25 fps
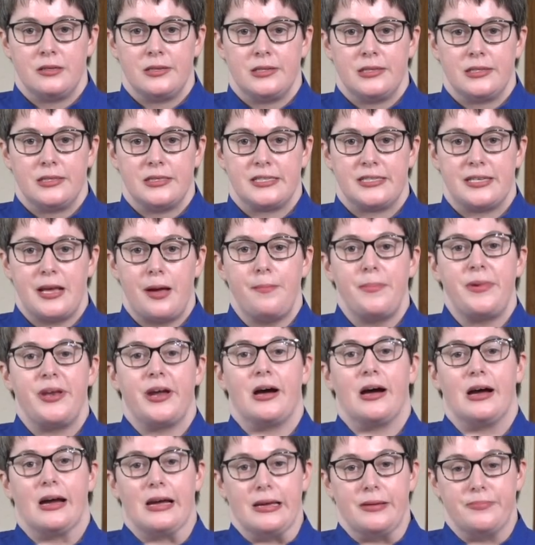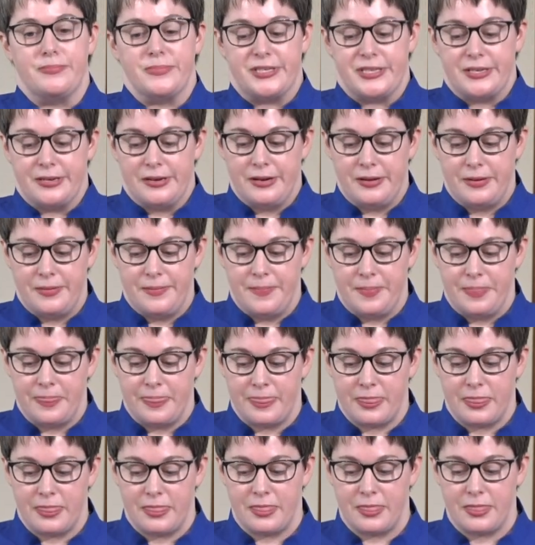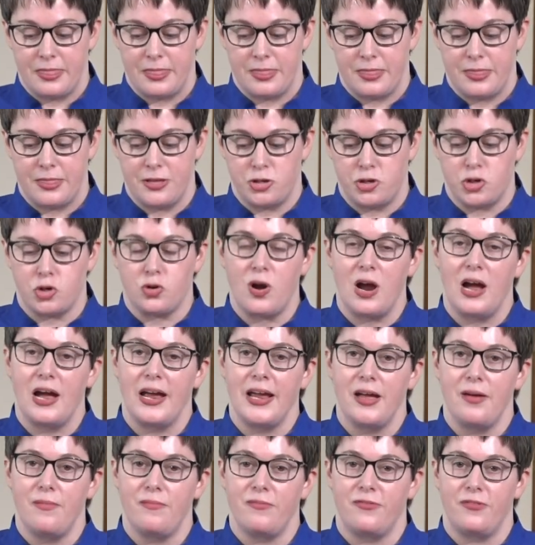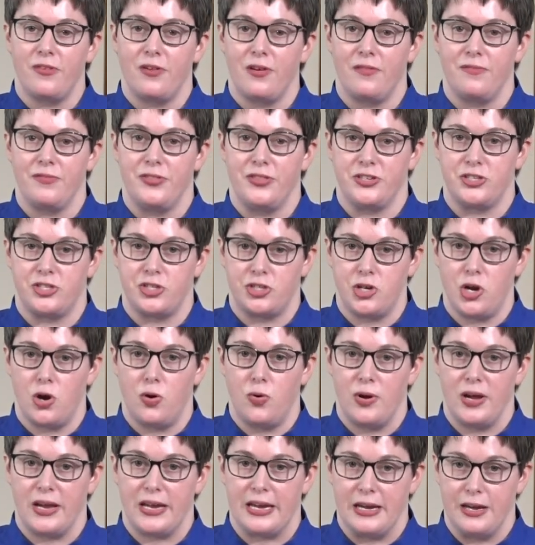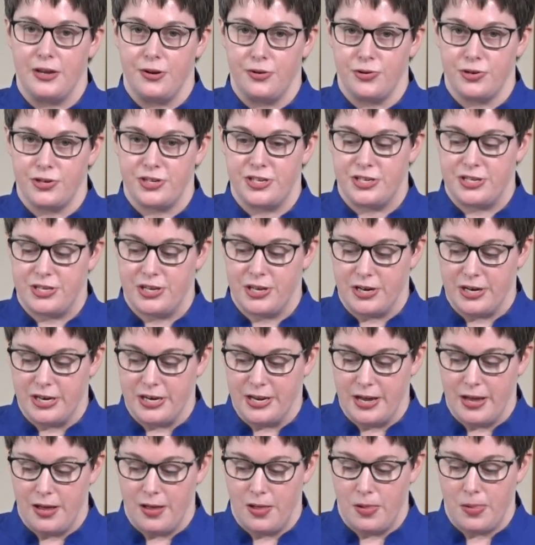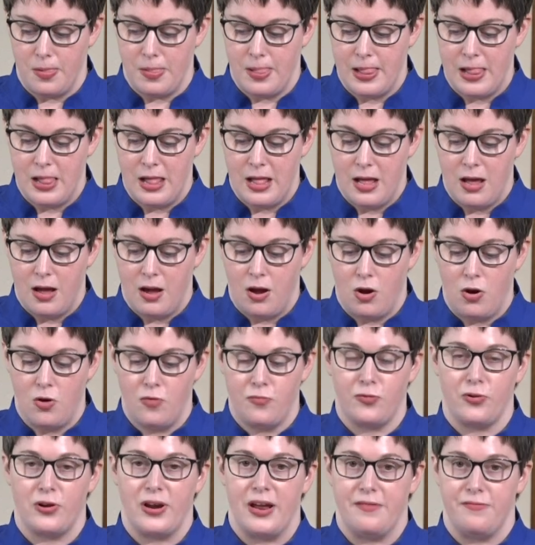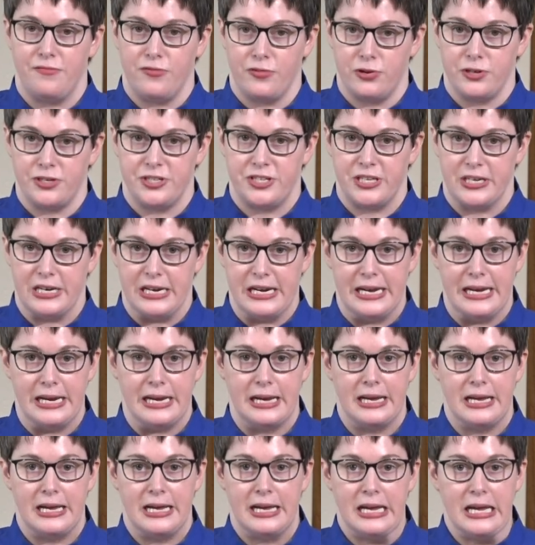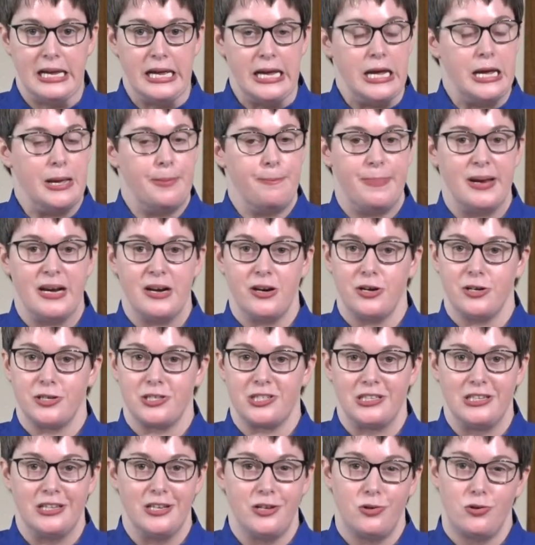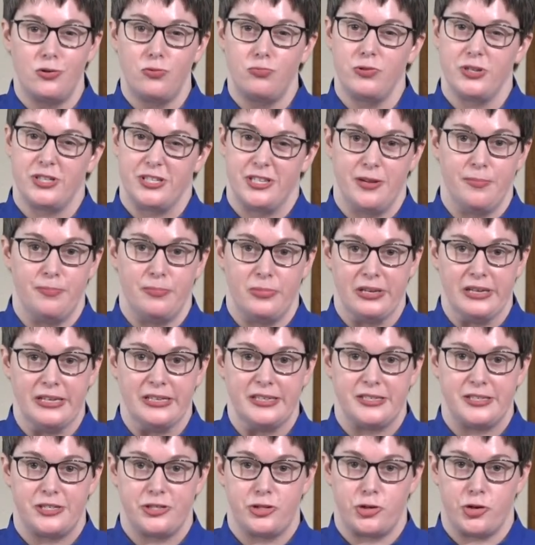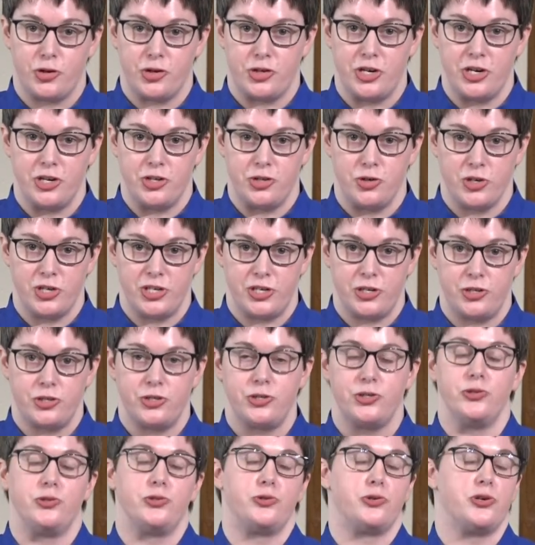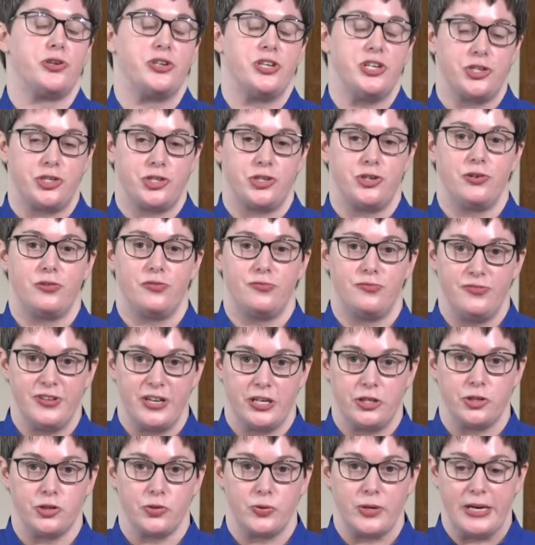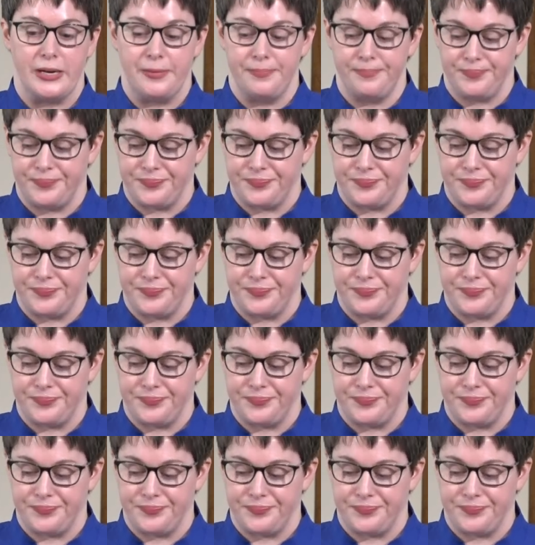Sometimes the triumph of the Stoic Inner Citadel over adversity bears little resemblance to traditional victory.